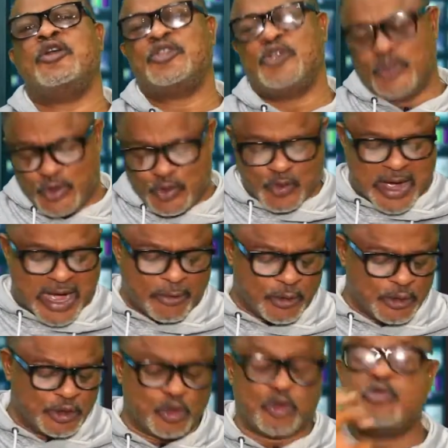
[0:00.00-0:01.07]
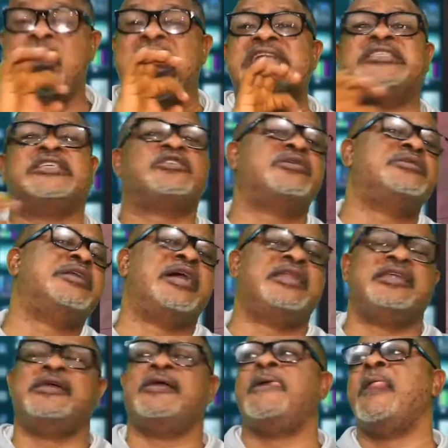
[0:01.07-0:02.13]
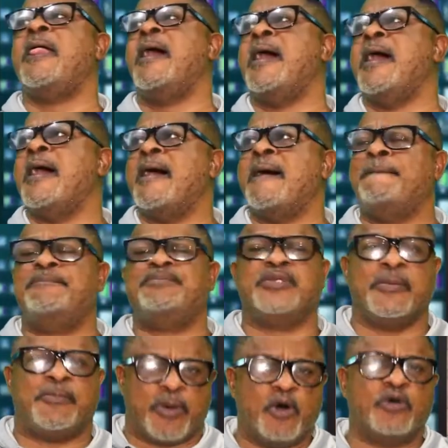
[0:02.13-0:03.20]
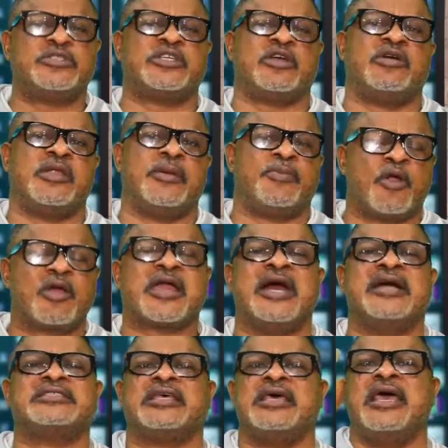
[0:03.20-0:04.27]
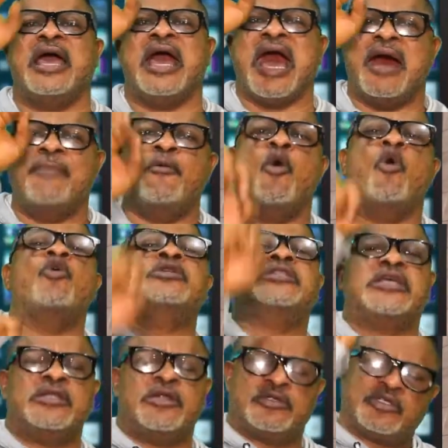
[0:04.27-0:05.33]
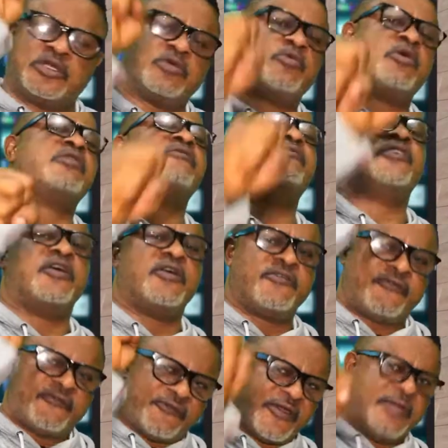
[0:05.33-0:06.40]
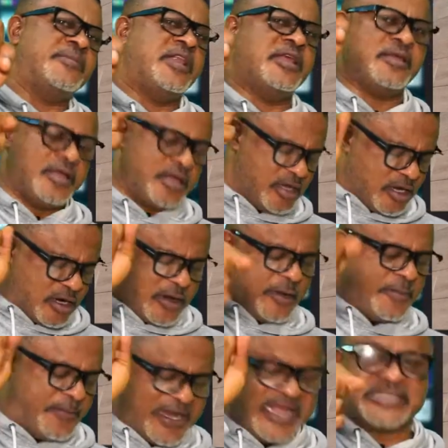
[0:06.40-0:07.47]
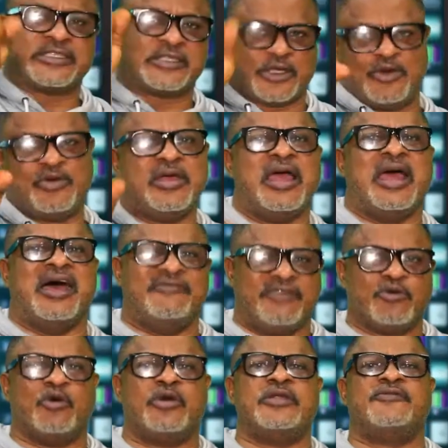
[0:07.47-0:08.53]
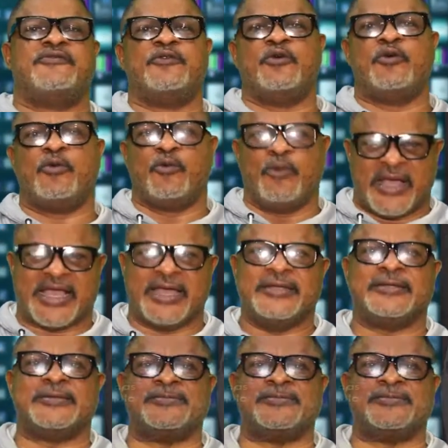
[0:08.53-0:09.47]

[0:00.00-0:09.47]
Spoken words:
to you. I want you to write it under the post or the broadcast. I'm holding on to the word of God firmly. God bless you. Have a wonderful weekend.